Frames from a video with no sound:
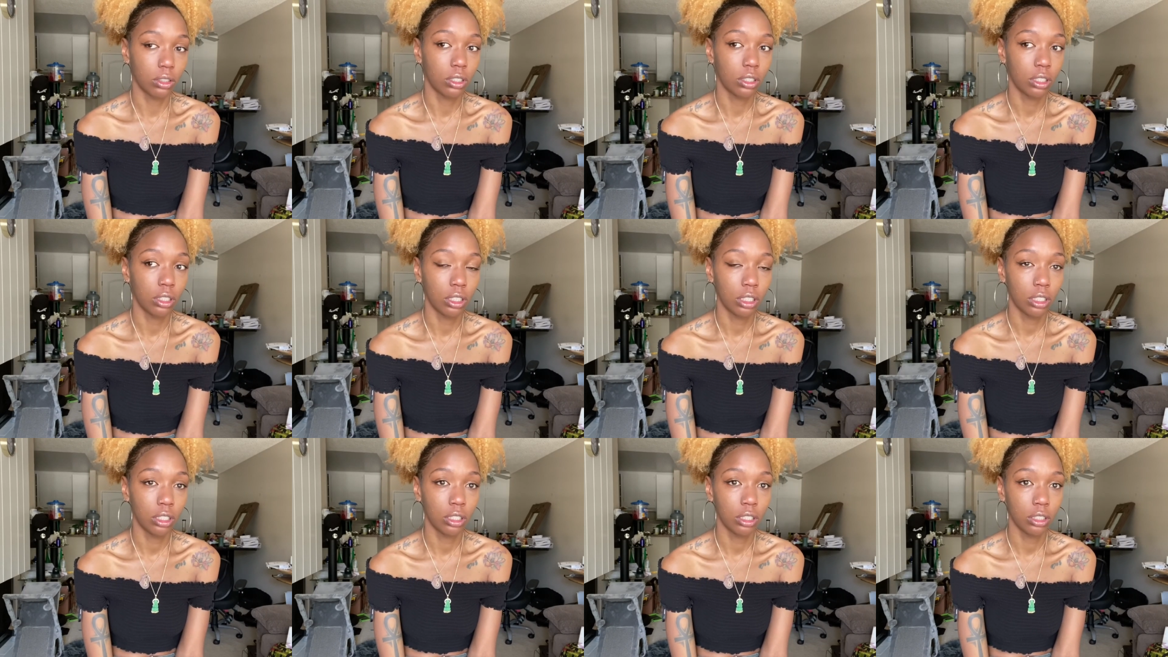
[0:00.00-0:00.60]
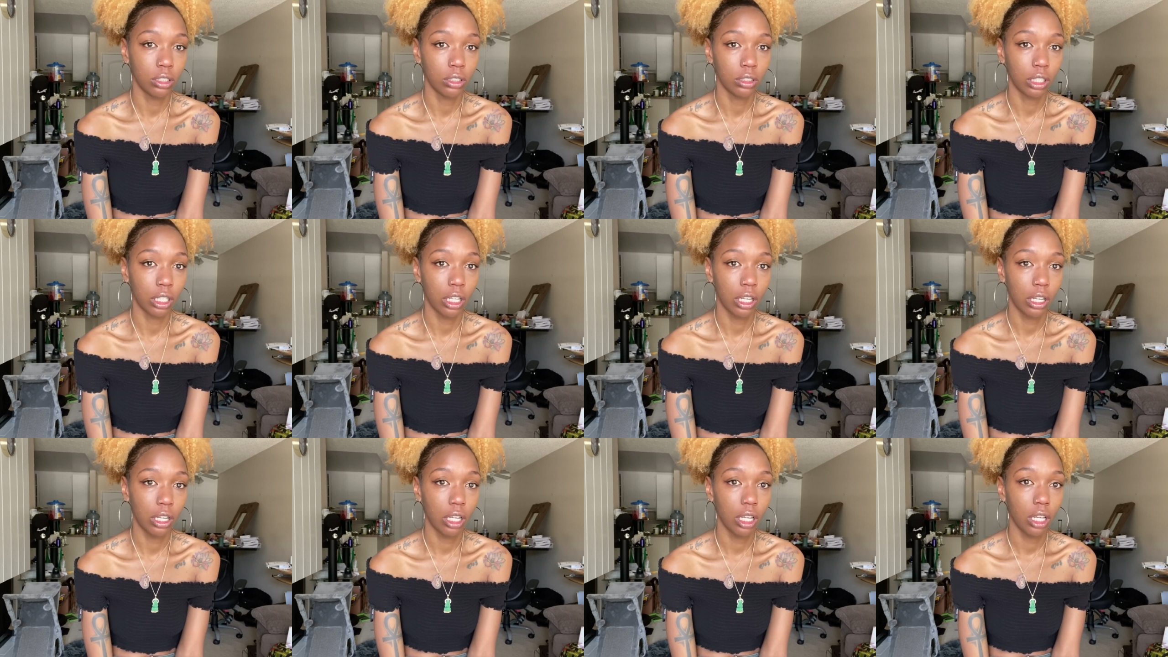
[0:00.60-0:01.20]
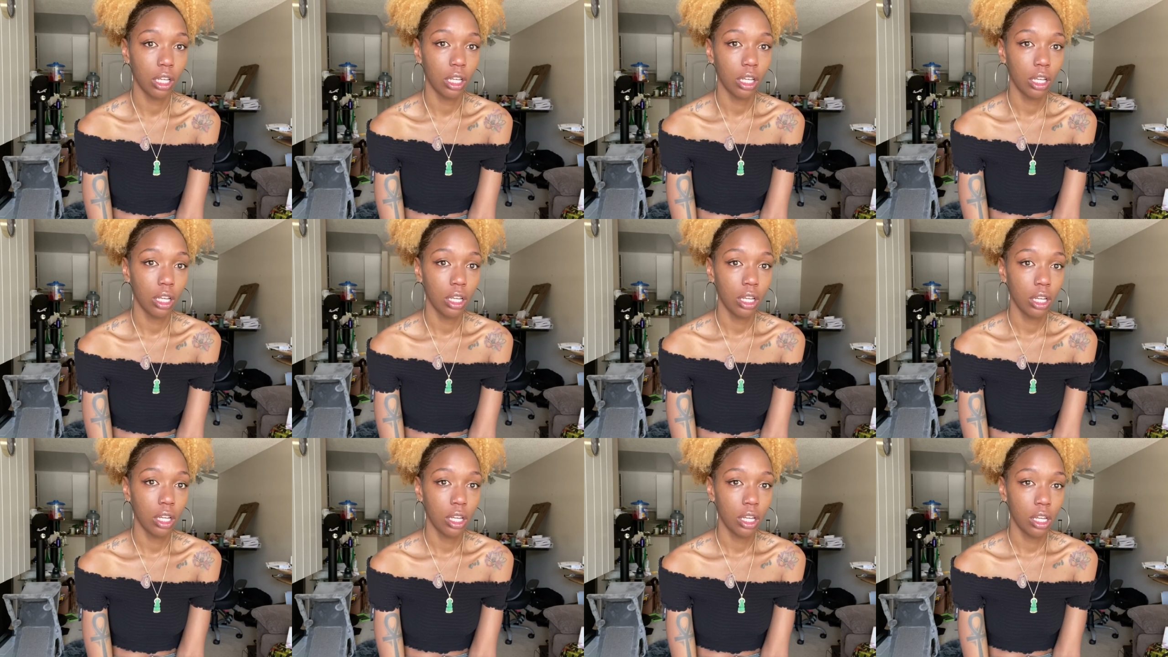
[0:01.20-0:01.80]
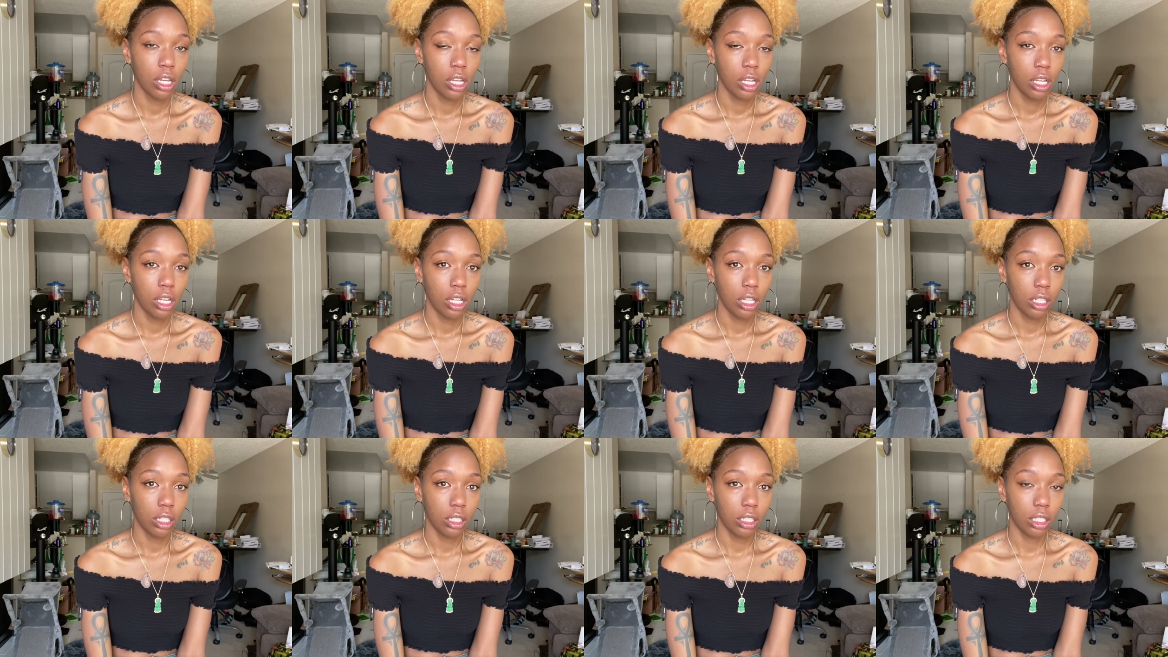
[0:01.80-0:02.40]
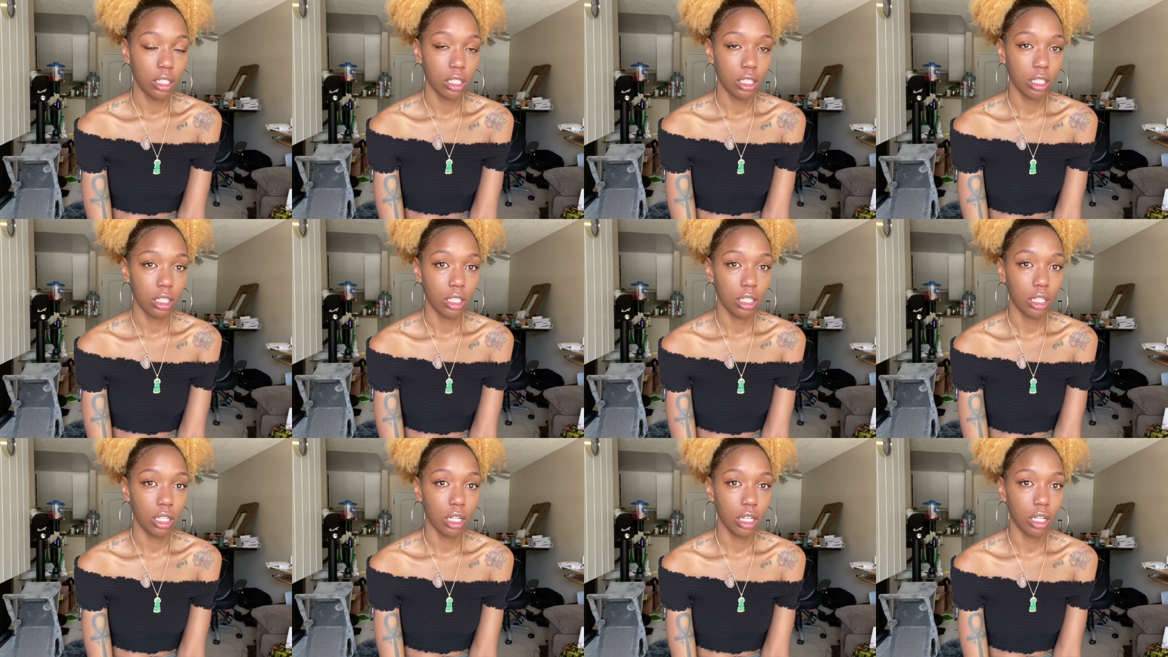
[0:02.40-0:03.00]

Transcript: [no speech]